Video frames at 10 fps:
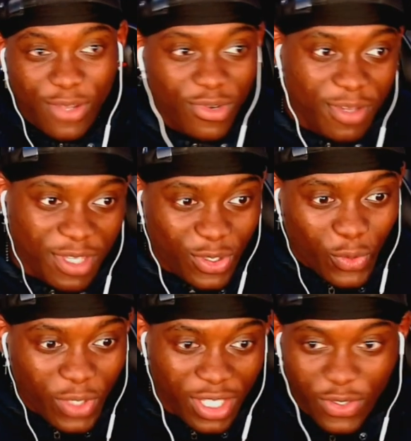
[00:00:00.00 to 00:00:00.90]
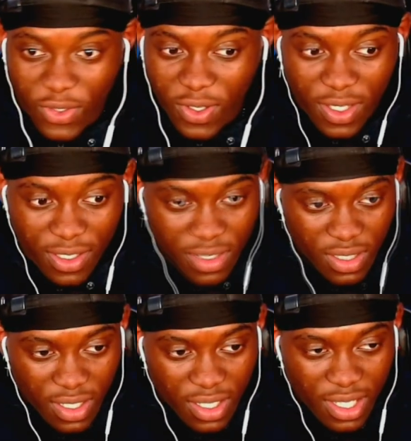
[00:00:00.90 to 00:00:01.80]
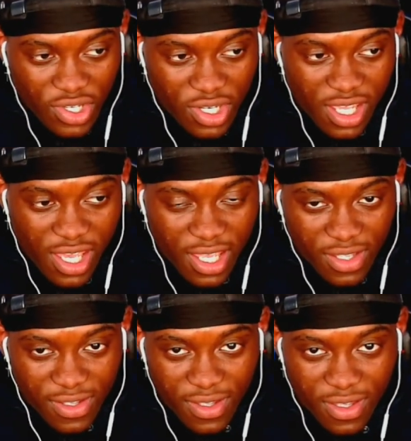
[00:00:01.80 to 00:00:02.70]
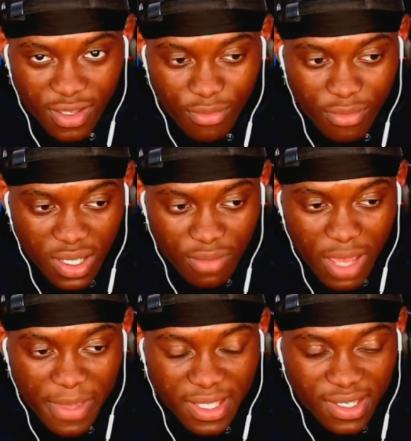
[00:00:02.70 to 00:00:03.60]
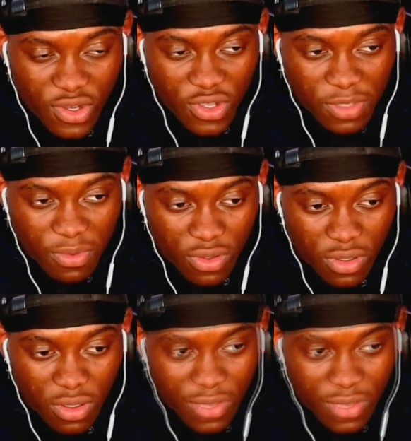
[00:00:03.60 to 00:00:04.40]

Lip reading: want to be talking to. Ishida, yeah, my man's in the hospital.